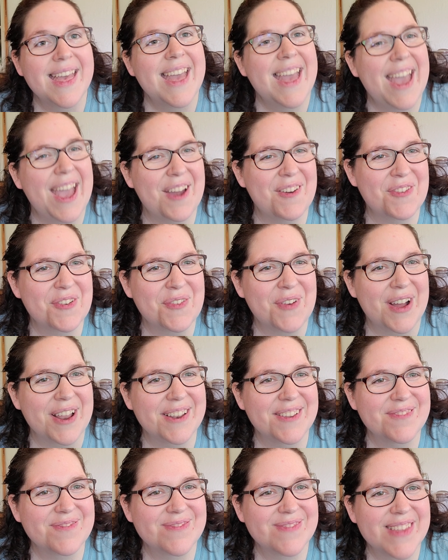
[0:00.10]
Hey
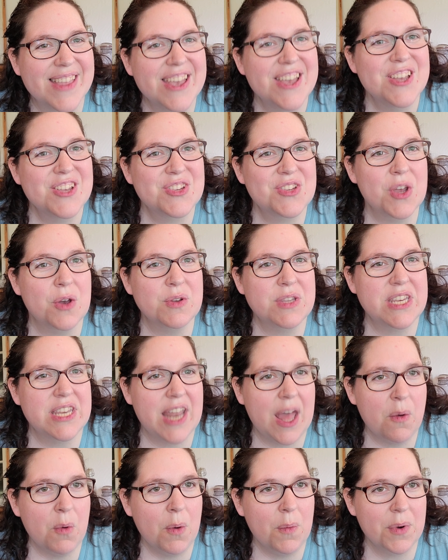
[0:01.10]
everyone. So
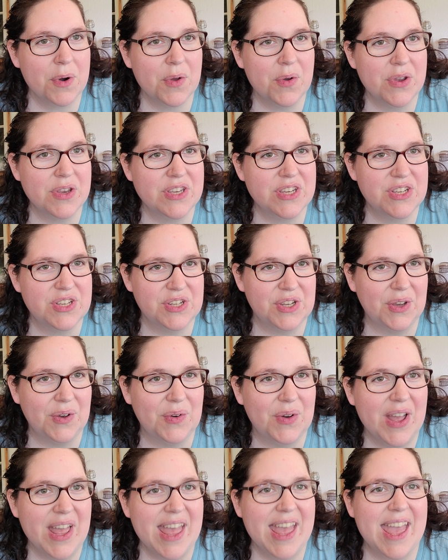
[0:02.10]
today what we're going to do